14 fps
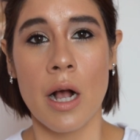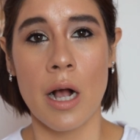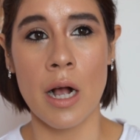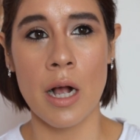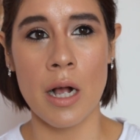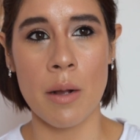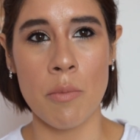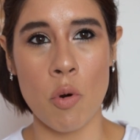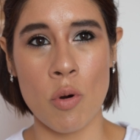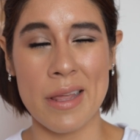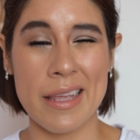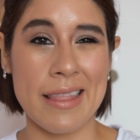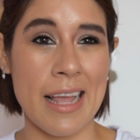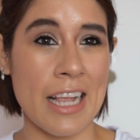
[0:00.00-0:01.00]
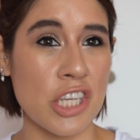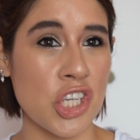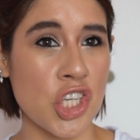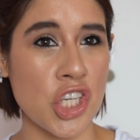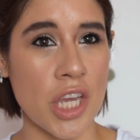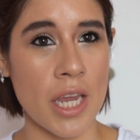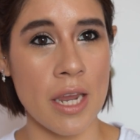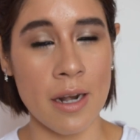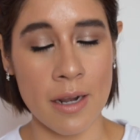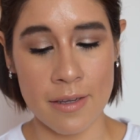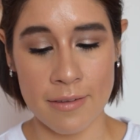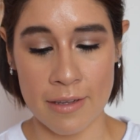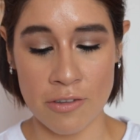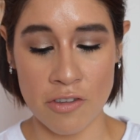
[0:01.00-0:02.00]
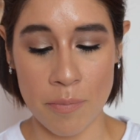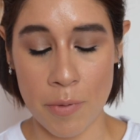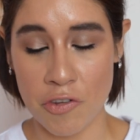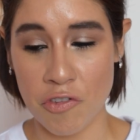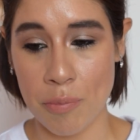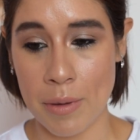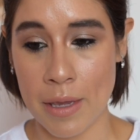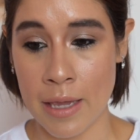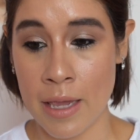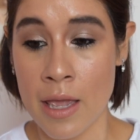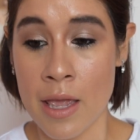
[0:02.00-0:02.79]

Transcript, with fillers: um, or like that sheen, because it's supposed to be